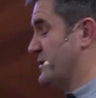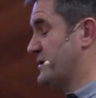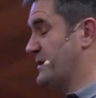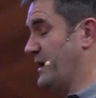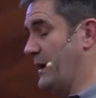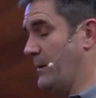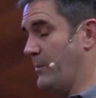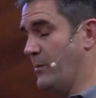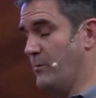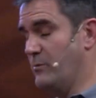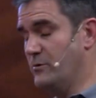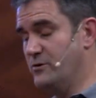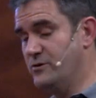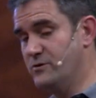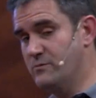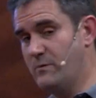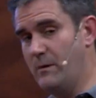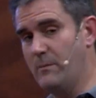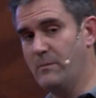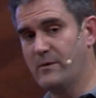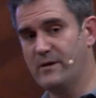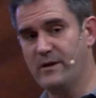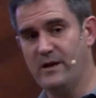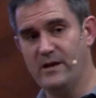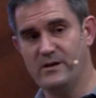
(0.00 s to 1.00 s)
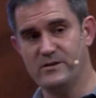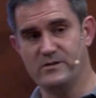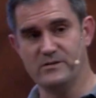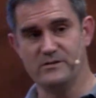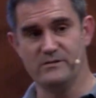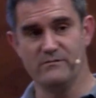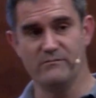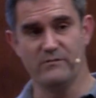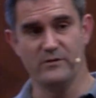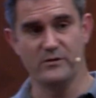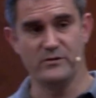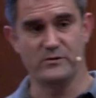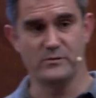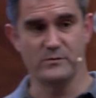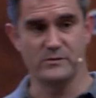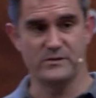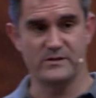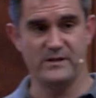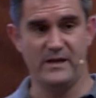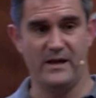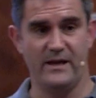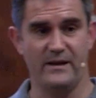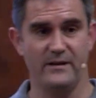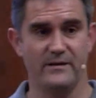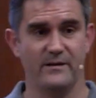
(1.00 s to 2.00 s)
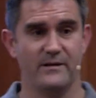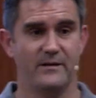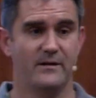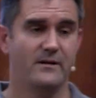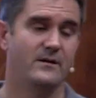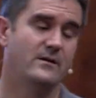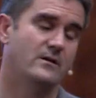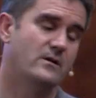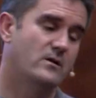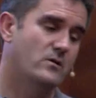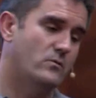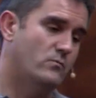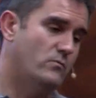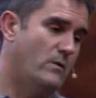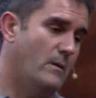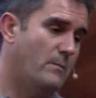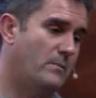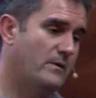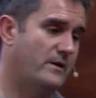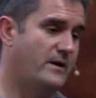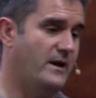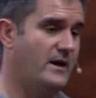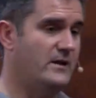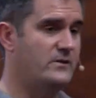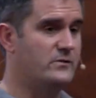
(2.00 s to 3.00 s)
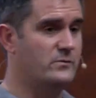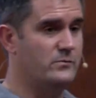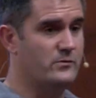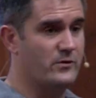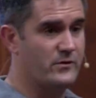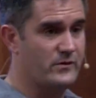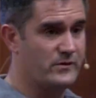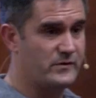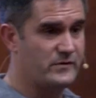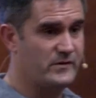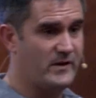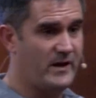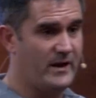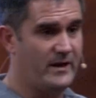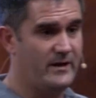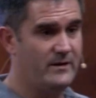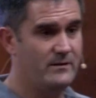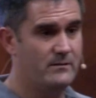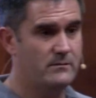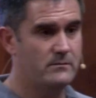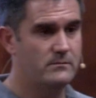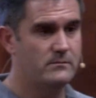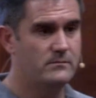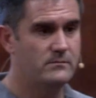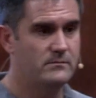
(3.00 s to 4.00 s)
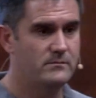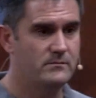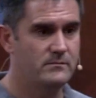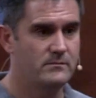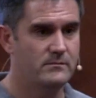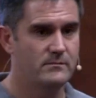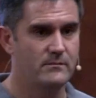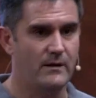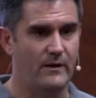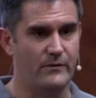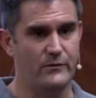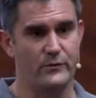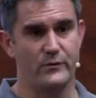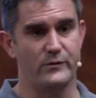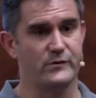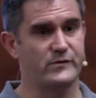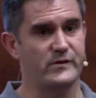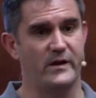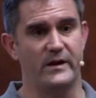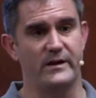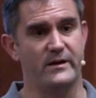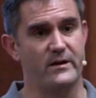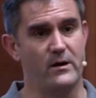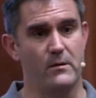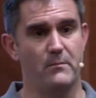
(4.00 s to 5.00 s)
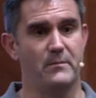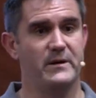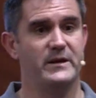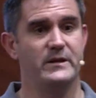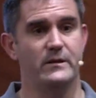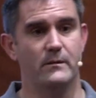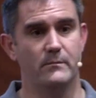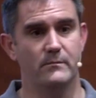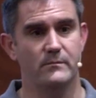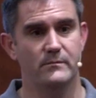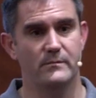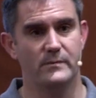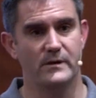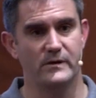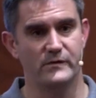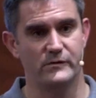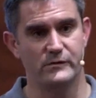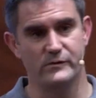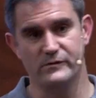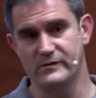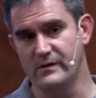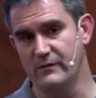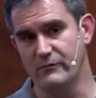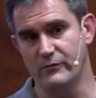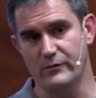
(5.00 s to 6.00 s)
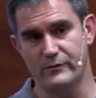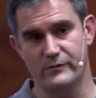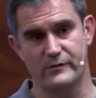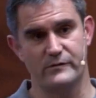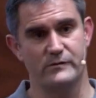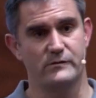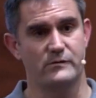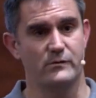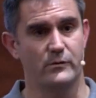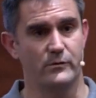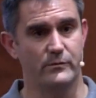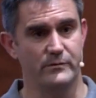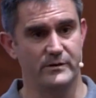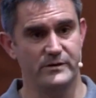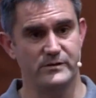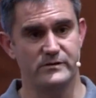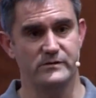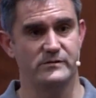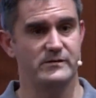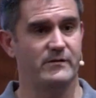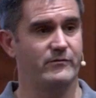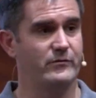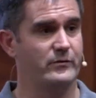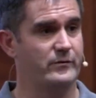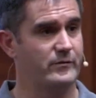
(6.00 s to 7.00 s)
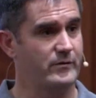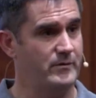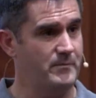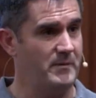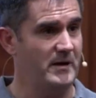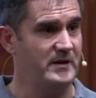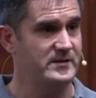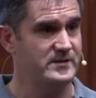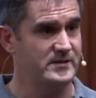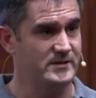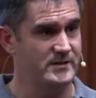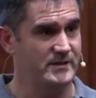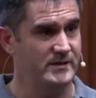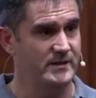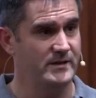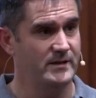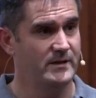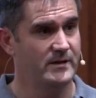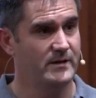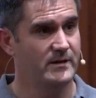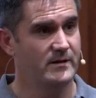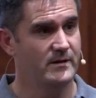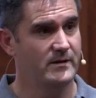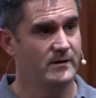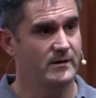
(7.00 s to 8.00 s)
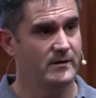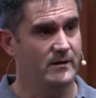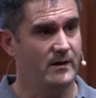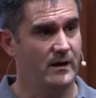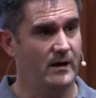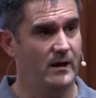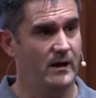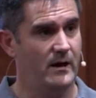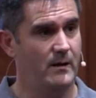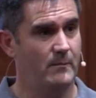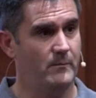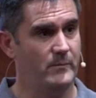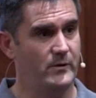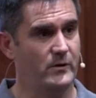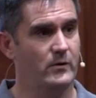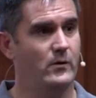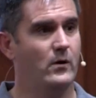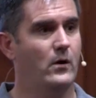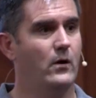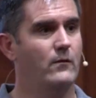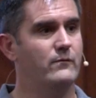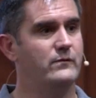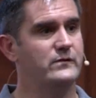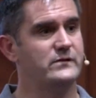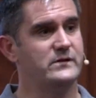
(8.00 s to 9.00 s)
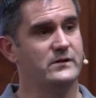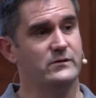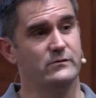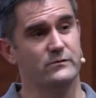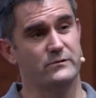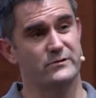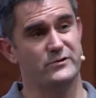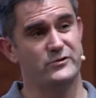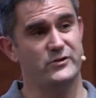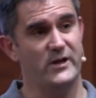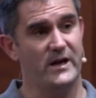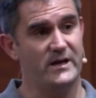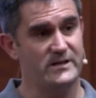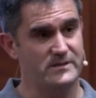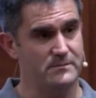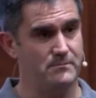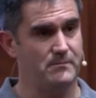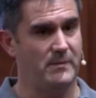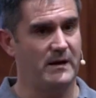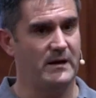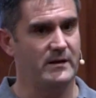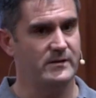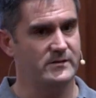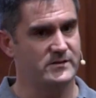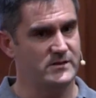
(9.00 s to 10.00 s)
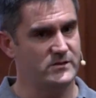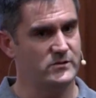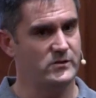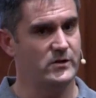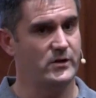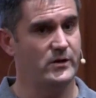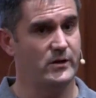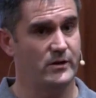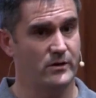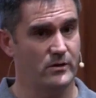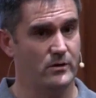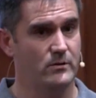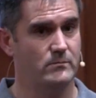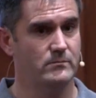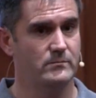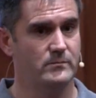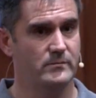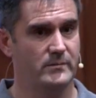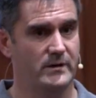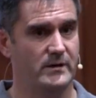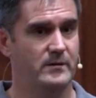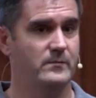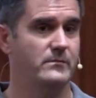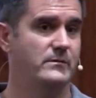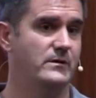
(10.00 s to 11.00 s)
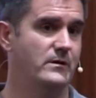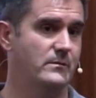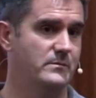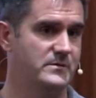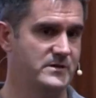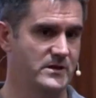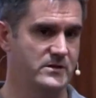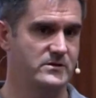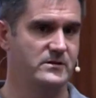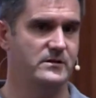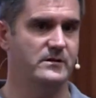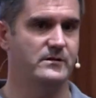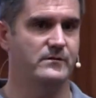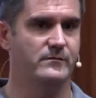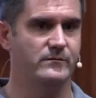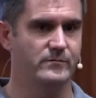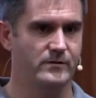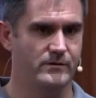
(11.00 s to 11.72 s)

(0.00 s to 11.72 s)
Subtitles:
set up a bunch of replications in virtual SAN, replicate it to another site, and the other site can't meet them because it doesn't have enough storage, it doesn't have enough capacity. Obviously those checks and balances are going to come in potentially